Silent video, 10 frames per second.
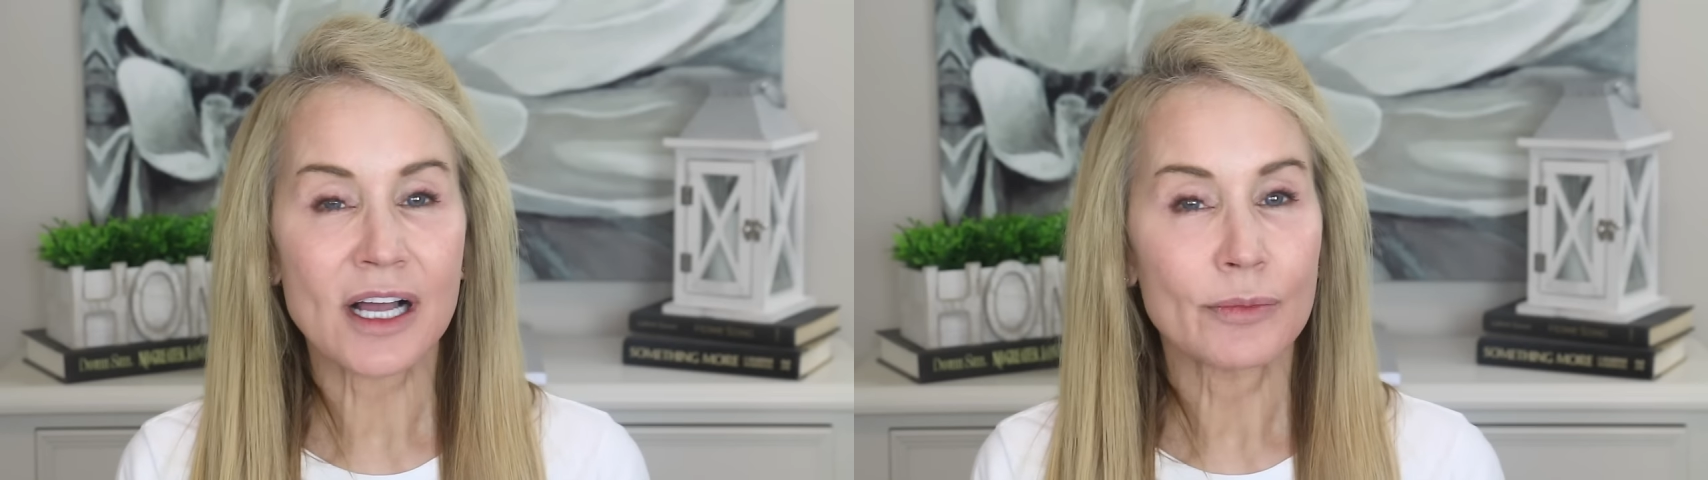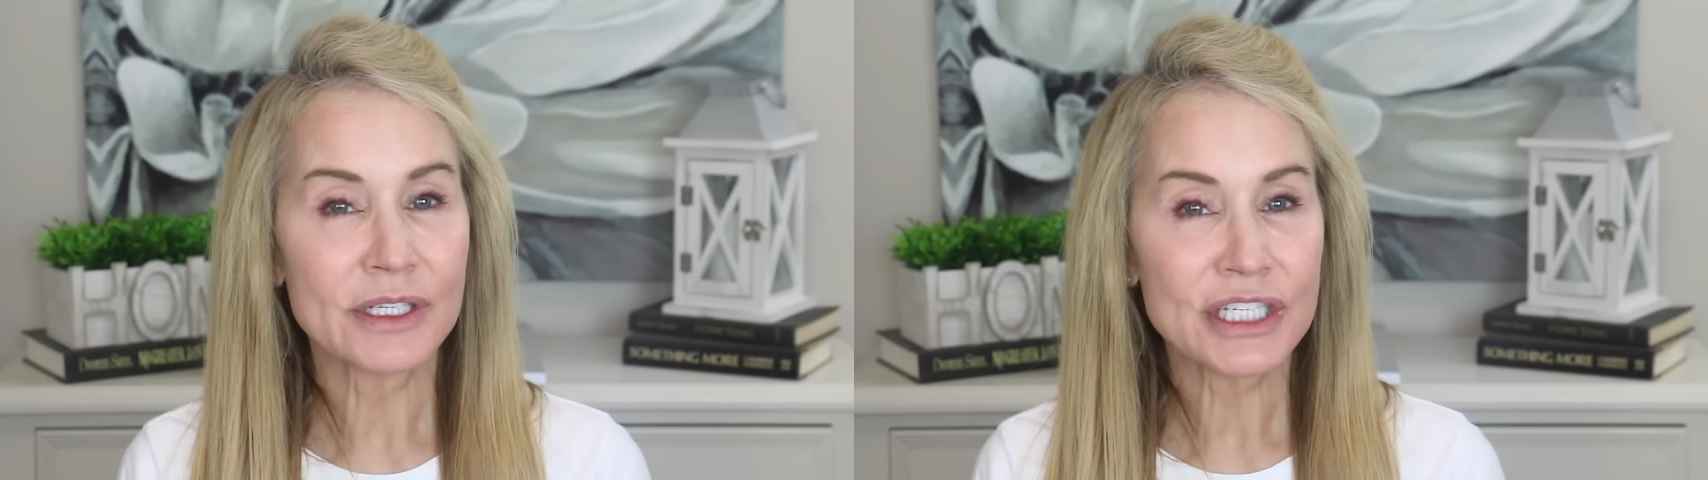
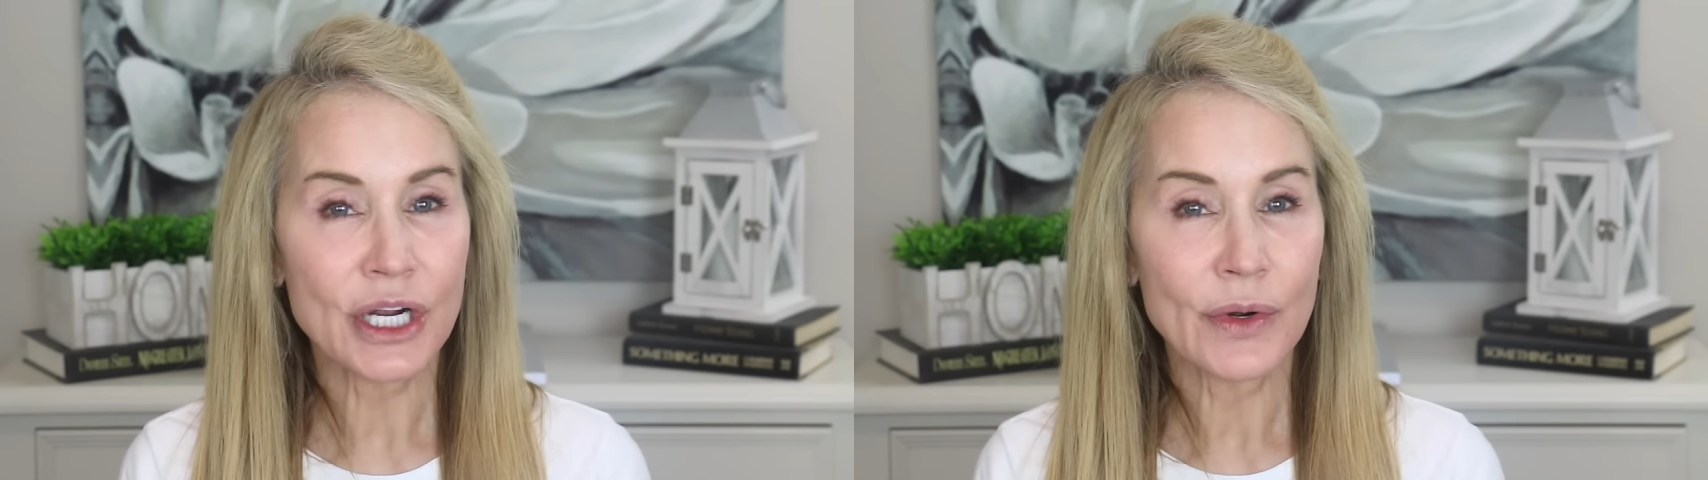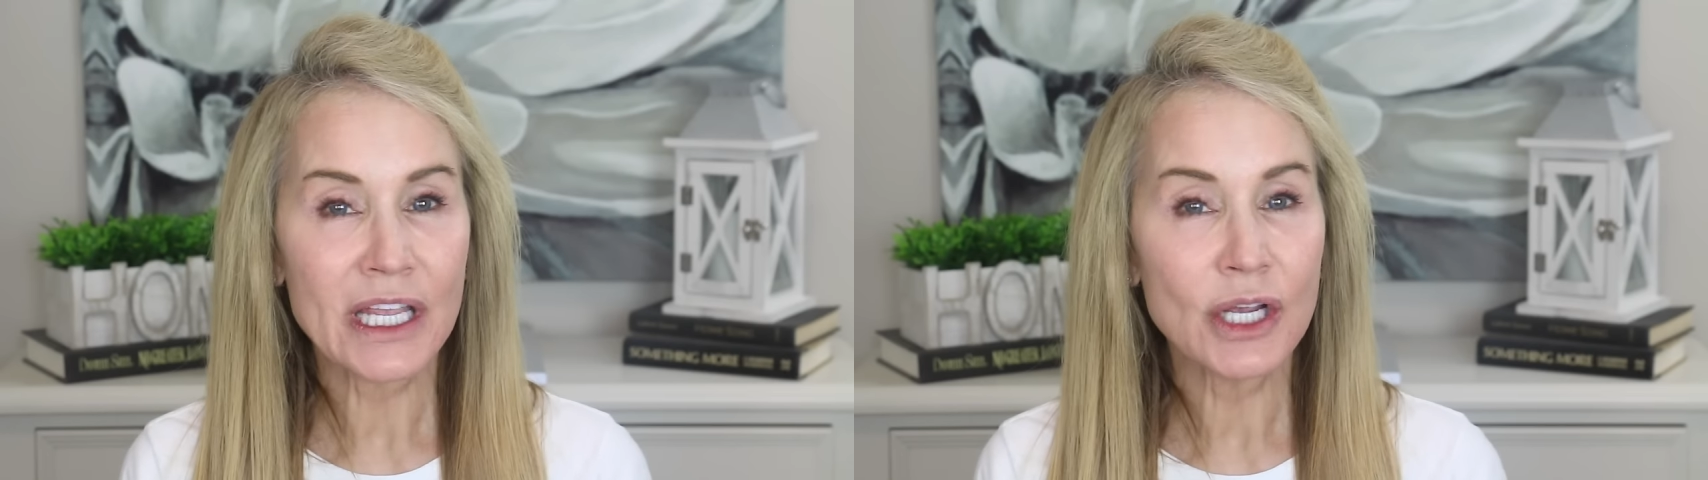I'll be
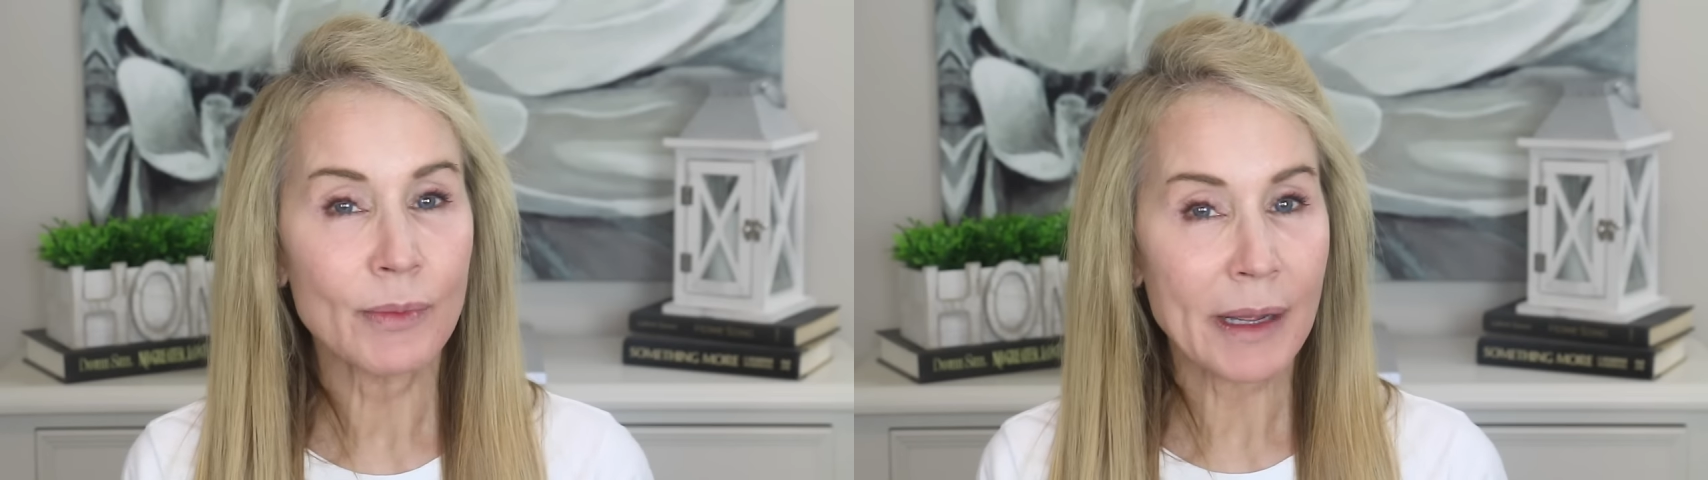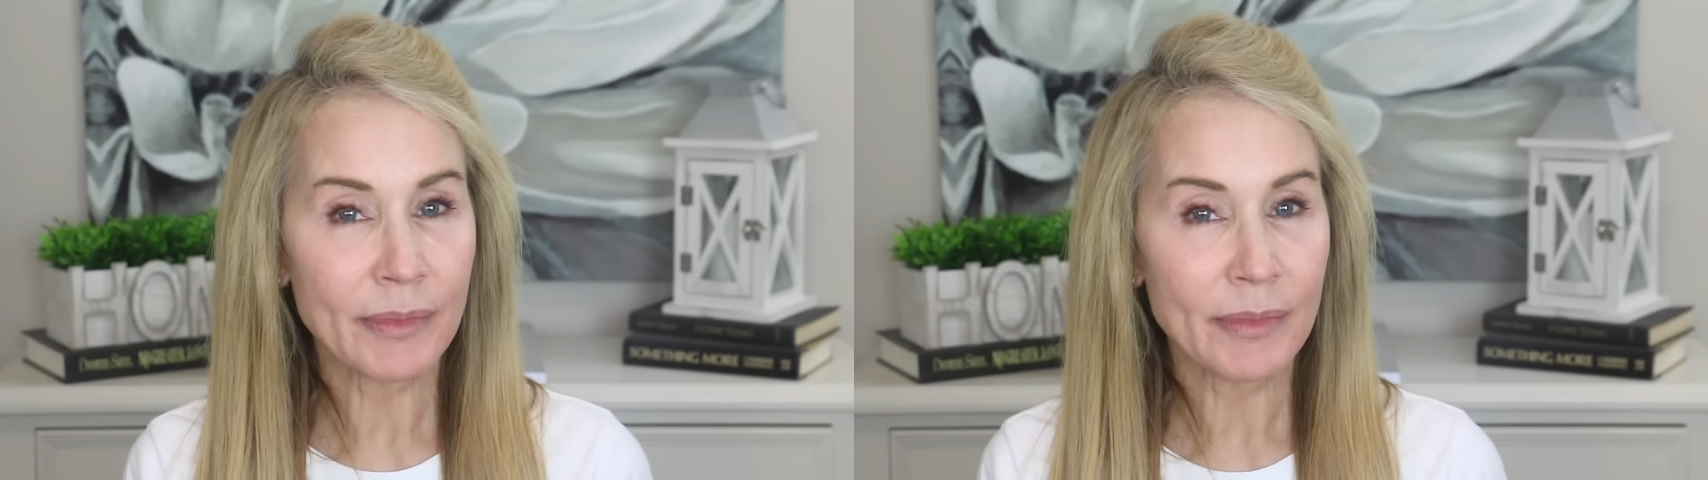showing you my